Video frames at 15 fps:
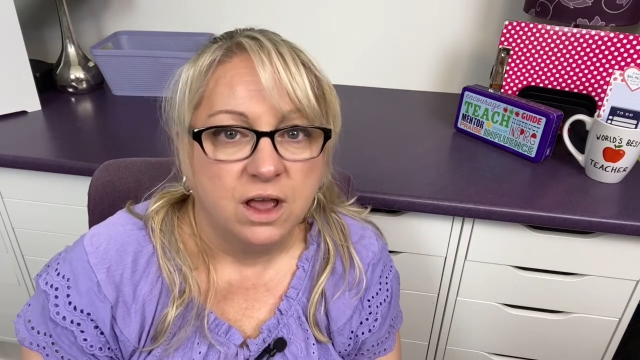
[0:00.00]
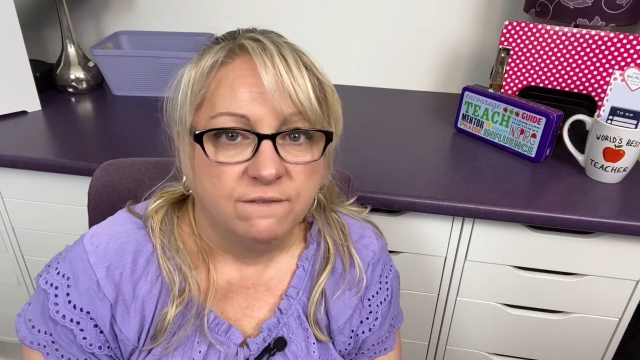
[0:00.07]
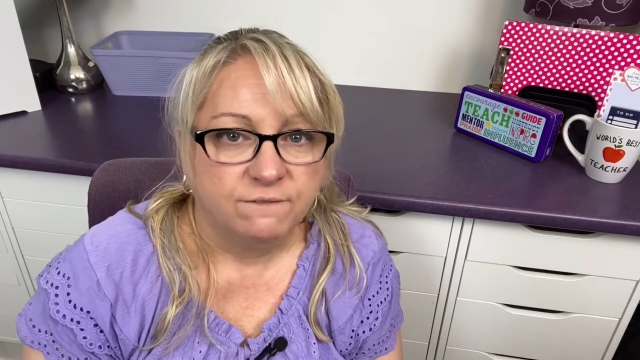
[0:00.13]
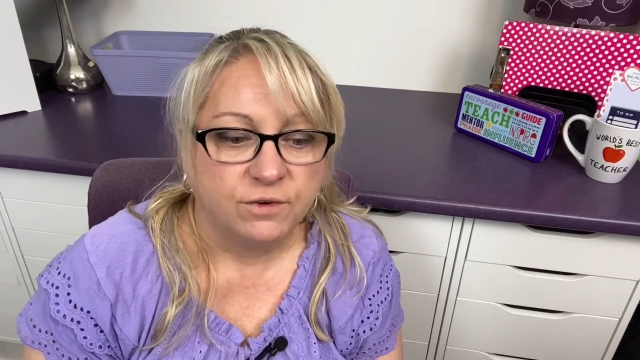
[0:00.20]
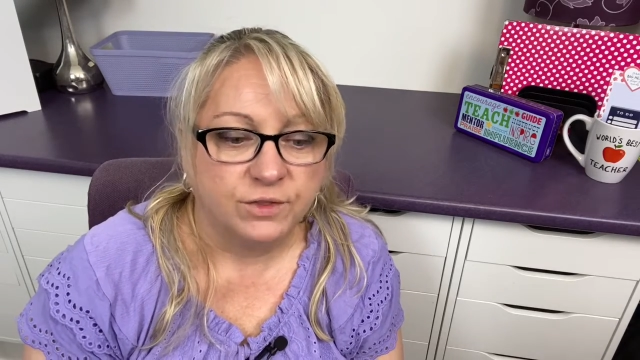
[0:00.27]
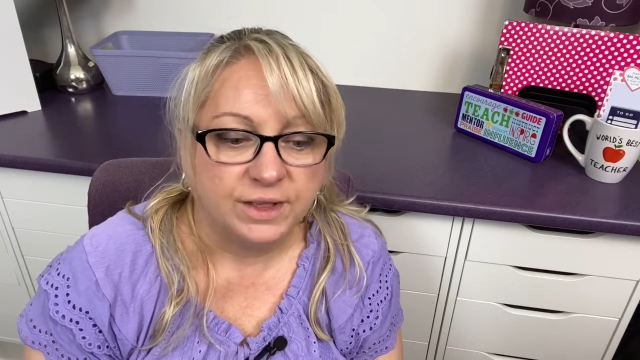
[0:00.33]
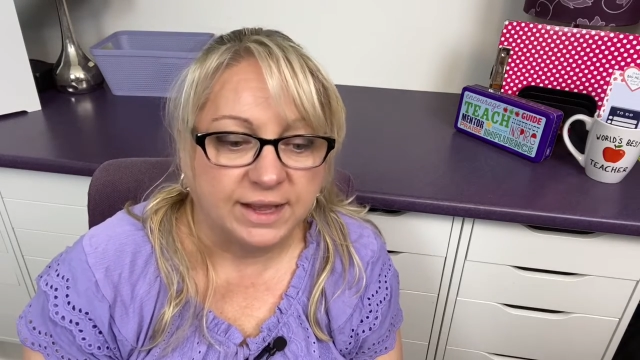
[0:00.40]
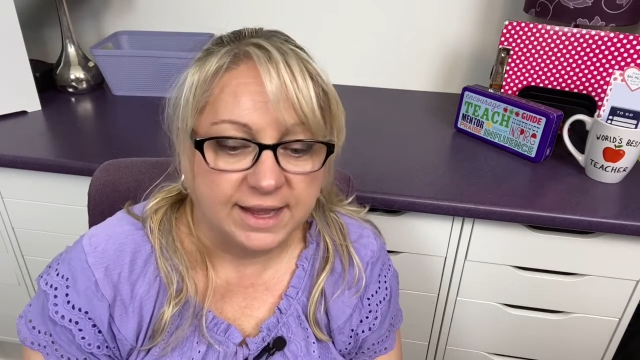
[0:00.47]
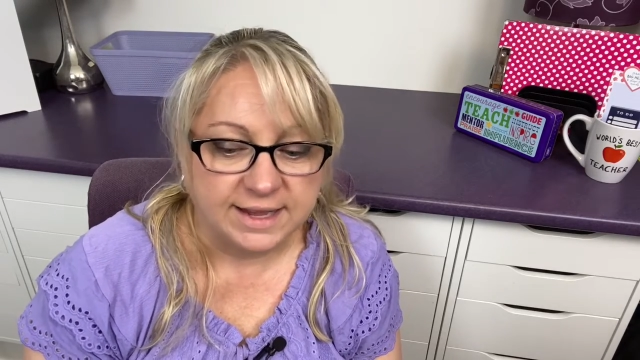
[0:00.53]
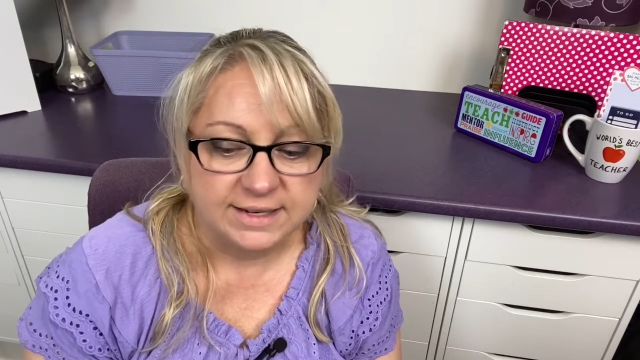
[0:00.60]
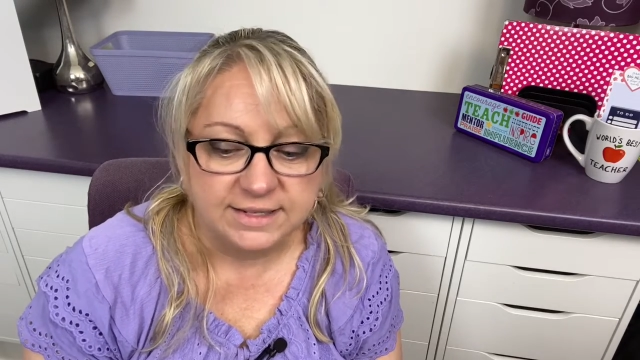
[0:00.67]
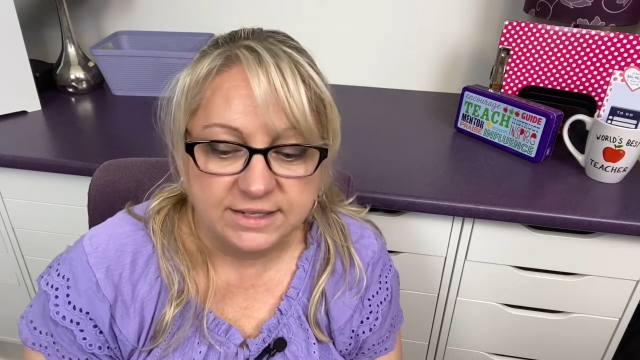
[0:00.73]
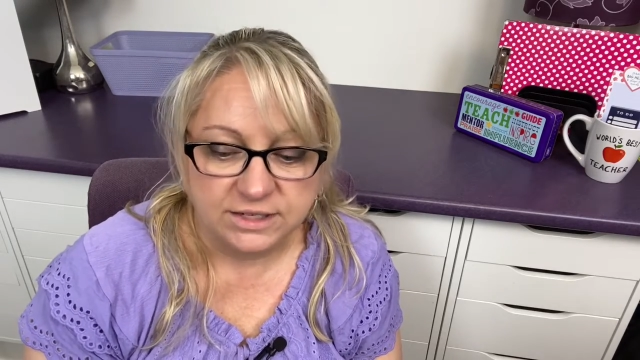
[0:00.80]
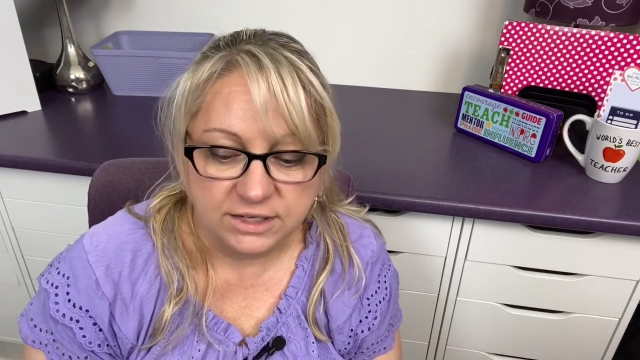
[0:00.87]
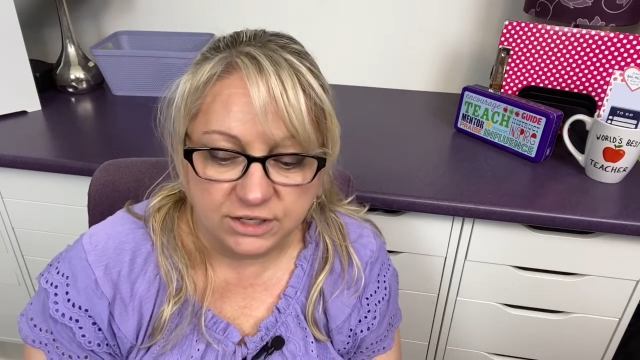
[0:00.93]
for the
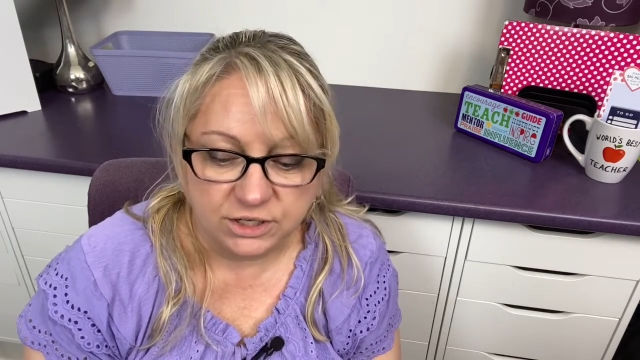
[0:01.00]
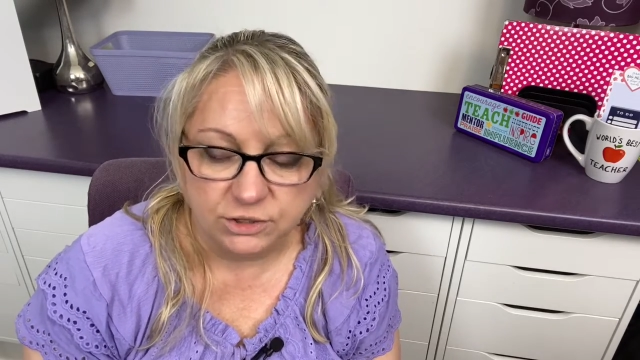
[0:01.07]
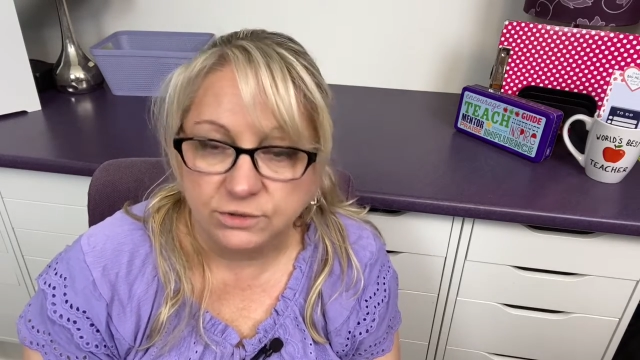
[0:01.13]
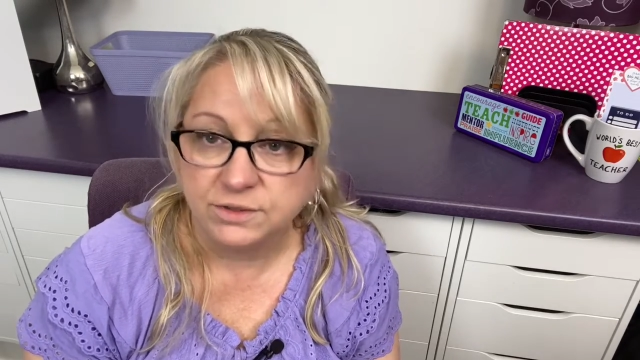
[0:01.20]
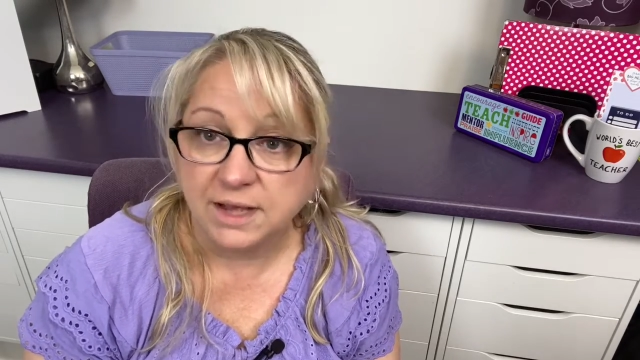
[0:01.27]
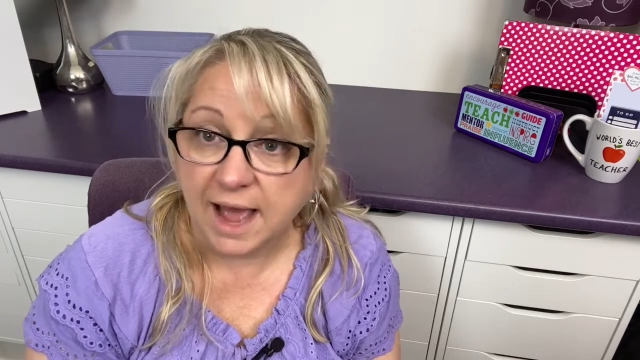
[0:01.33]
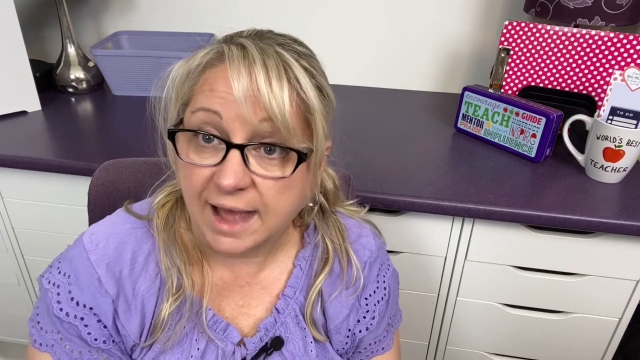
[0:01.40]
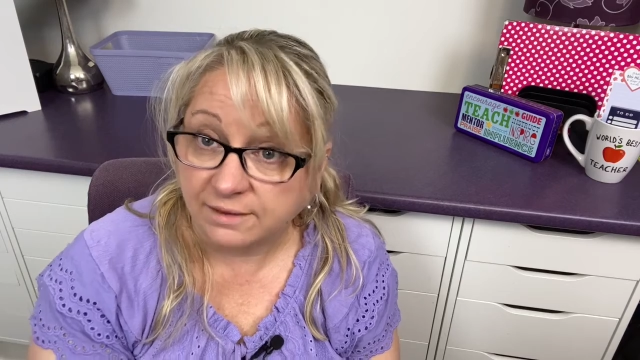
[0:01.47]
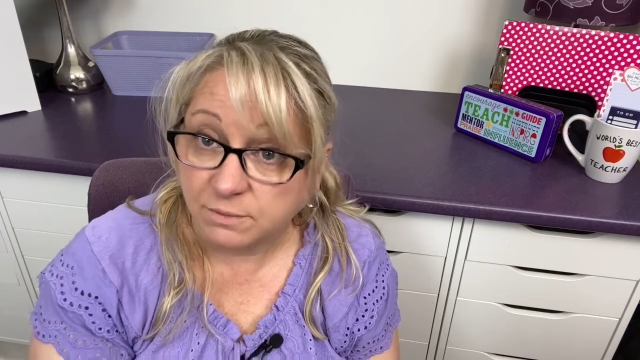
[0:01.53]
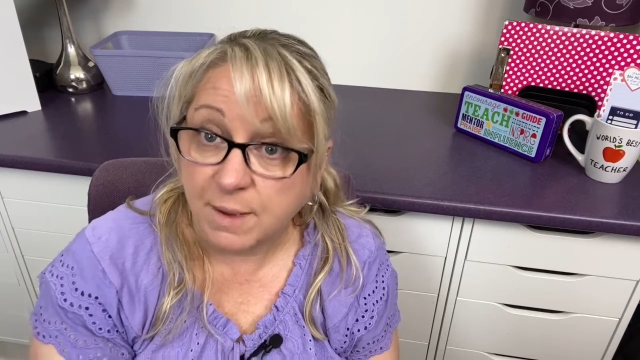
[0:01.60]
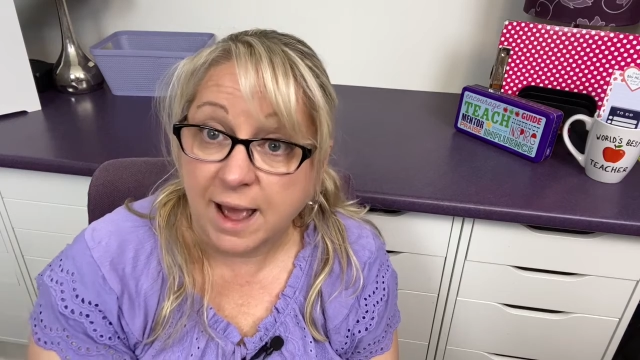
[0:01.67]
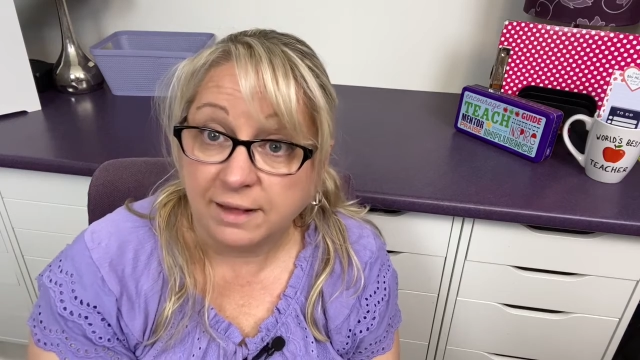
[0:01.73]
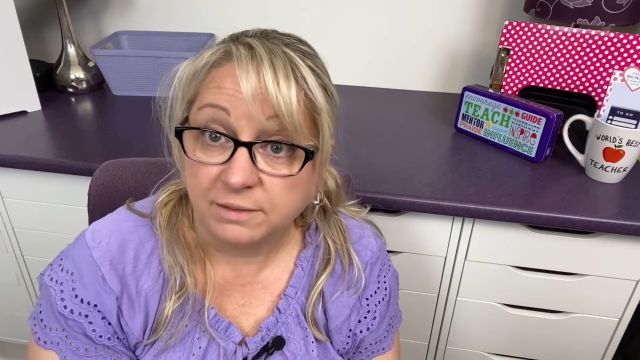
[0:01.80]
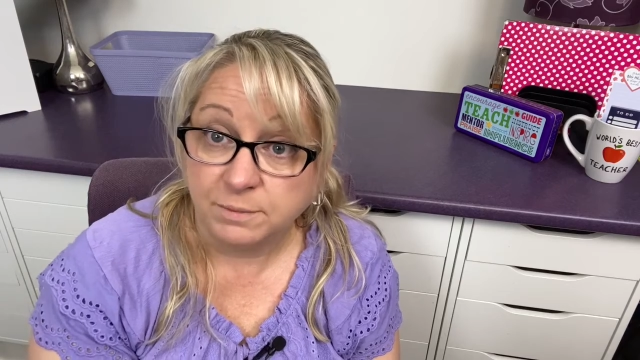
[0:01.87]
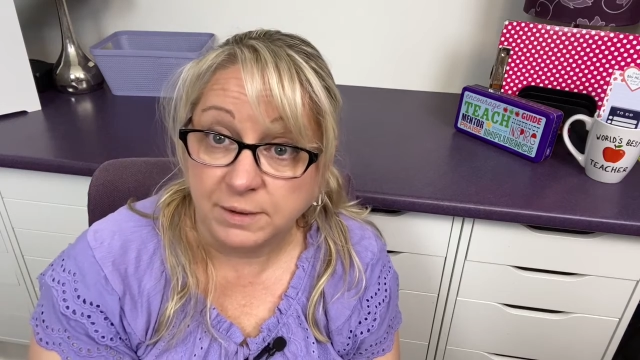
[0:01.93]
kids to use as
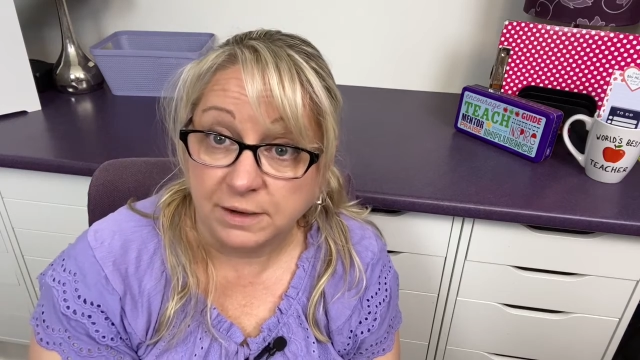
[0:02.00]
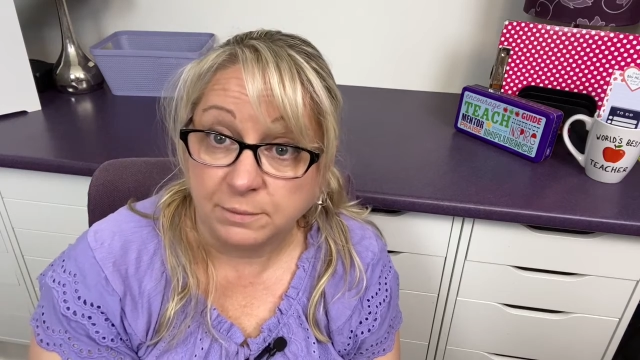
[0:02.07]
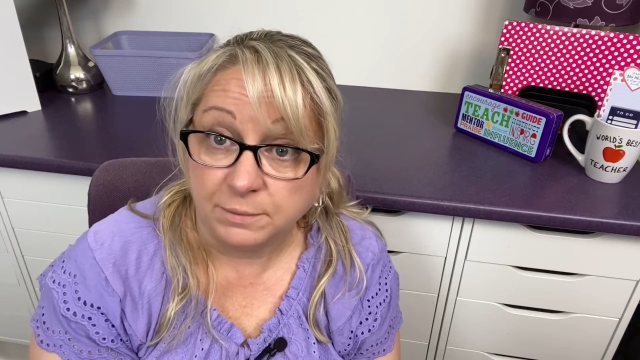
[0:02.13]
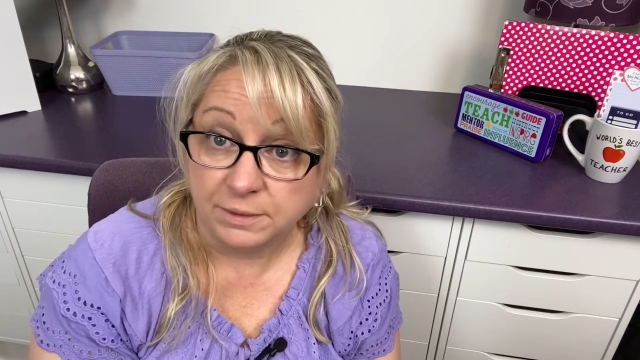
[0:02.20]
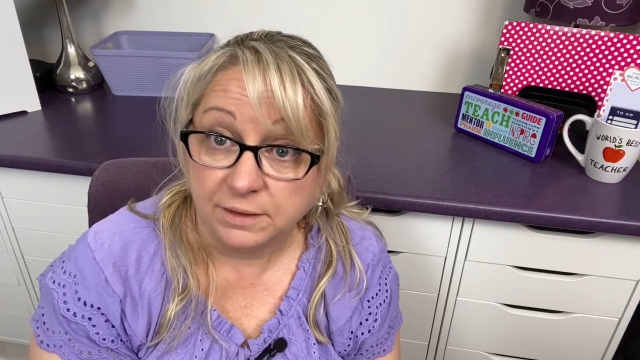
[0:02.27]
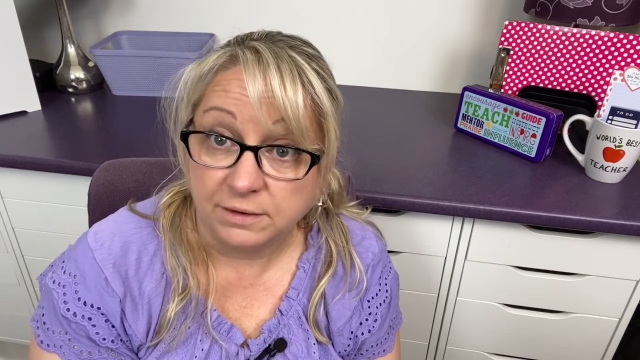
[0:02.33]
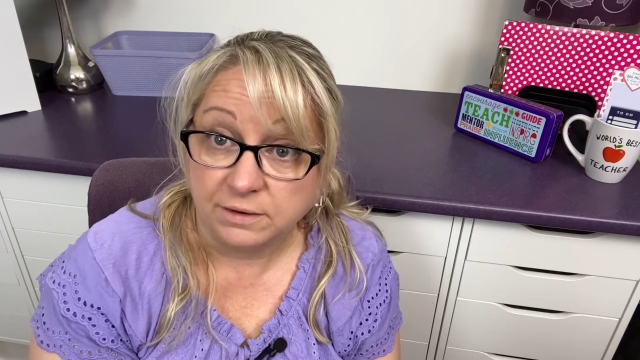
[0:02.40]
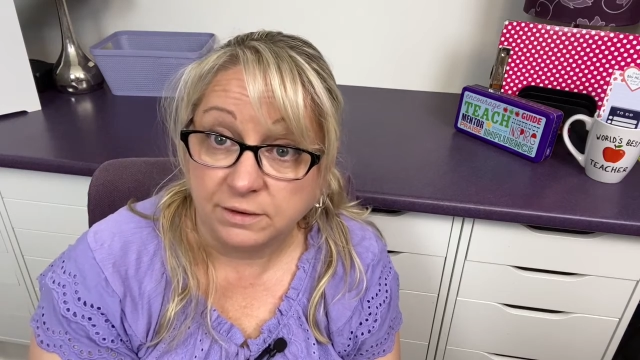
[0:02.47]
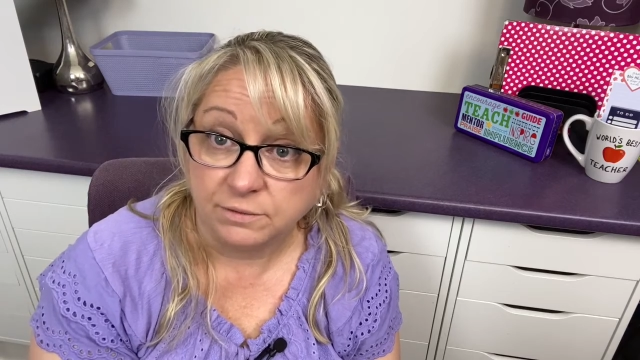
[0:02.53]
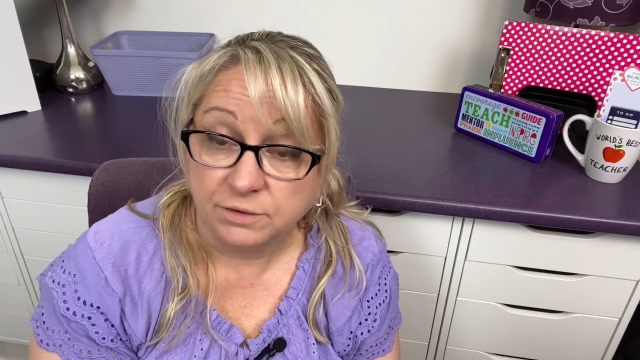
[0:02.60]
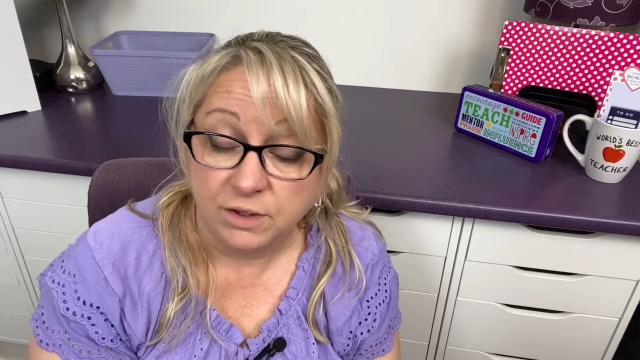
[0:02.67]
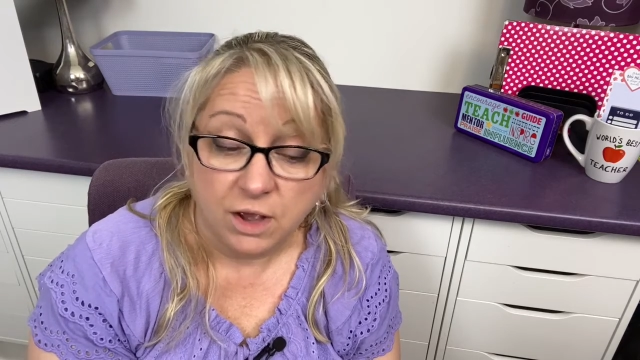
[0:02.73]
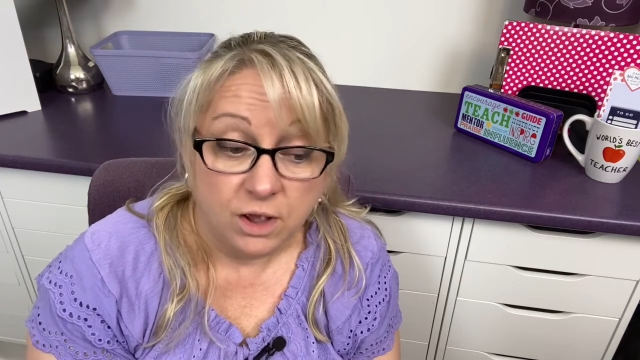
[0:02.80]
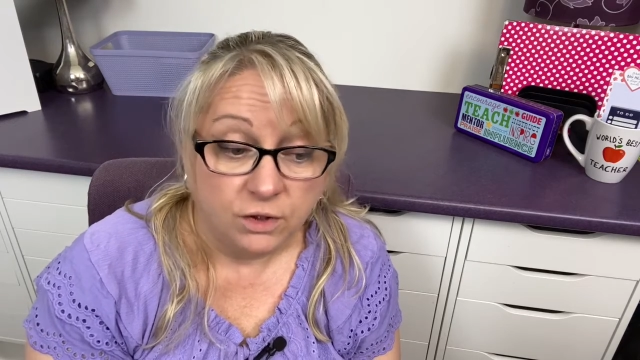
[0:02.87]
math manipulatives.